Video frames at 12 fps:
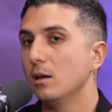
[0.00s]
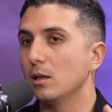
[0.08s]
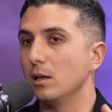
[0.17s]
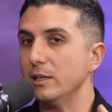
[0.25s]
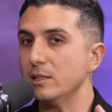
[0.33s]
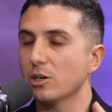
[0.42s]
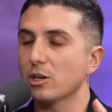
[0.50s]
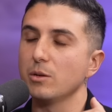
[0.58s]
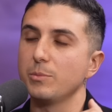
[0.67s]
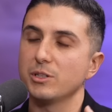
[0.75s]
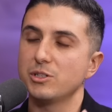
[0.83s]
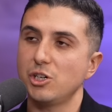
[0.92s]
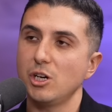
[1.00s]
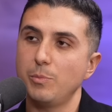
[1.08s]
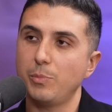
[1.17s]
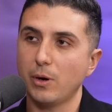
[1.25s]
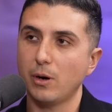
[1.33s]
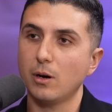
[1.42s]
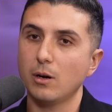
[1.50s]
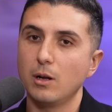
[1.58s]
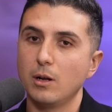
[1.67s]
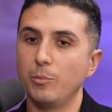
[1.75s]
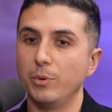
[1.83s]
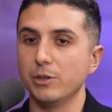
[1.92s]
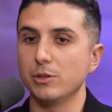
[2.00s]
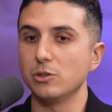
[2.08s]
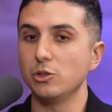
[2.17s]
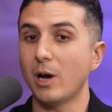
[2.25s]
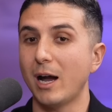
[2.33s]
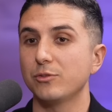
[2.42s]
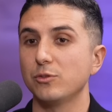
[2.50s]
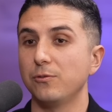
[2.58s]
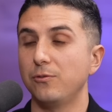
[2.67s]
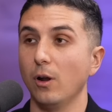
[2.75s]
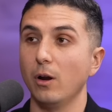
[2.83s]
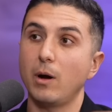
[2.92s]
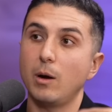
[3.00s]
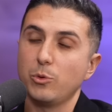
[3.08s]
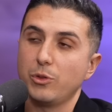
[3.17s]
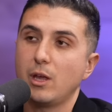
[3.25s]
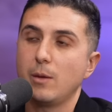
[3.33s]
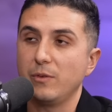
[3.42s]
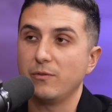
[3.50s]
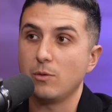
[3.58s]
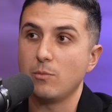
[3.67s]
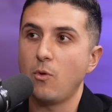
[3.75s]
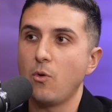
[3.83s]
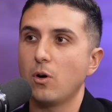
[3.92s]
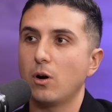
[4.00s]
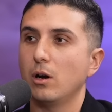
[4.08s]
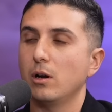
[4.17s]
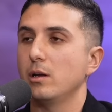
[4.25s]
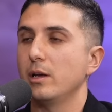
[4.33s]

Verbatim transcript: Leads are a little bit cheaper, but you have to follow up with them even more.